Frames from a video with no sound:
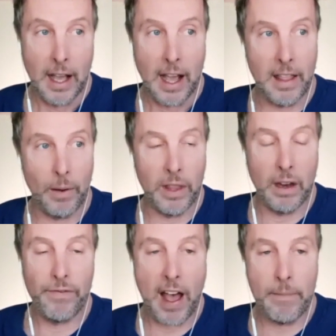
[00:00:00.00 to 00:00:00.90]
And then
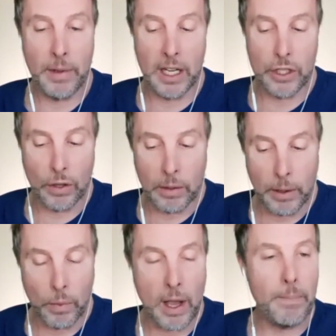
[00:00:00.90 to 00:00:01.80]
within five minutes, you can be
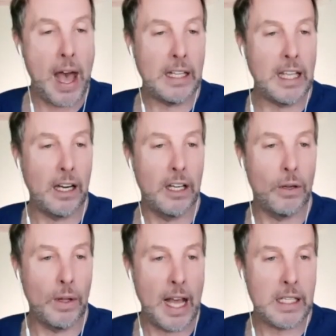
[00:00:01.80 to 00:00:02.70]
right back down into
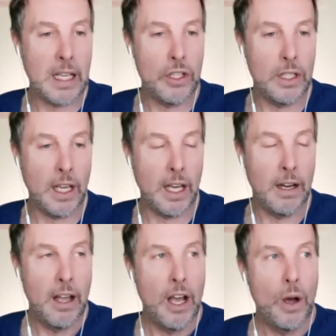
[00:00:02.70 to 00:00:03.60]
relaxation again,
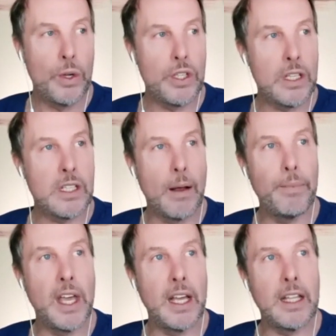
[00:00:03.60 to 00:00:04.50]
which is
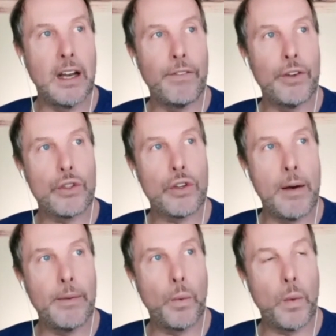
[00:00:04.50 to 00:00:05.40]
something that if your
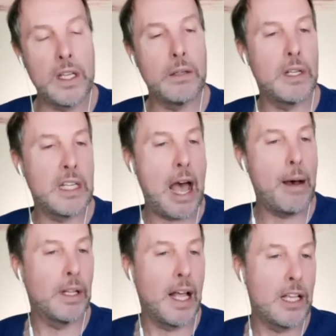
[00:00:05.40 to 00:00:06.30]
trauma wasn't
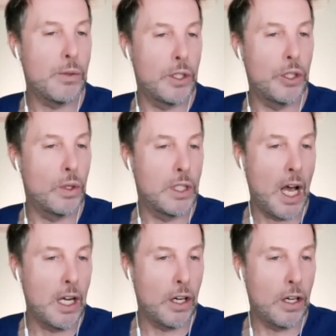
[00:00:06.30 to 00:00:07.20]
metabolized when you were
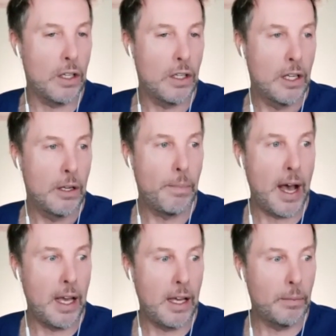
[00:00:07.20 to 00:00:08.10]
younger
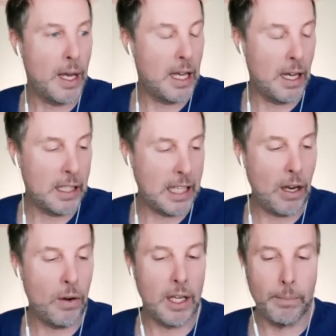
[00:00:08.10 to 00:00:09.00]
by a, by a
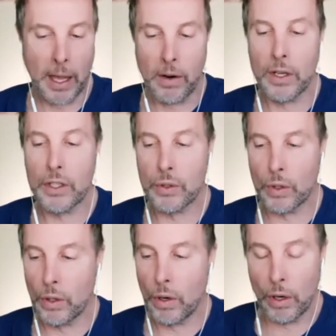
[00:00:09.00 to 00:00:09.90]
caring parent
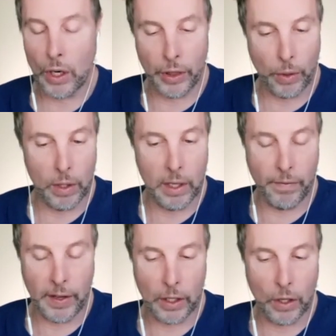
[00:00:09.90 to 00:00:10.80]
or, or authority
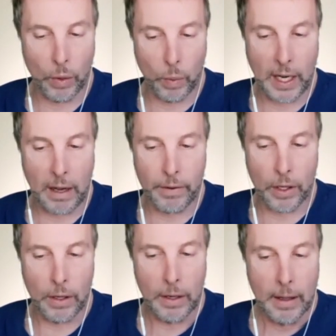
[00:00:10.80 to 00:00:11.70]
figure or whatever,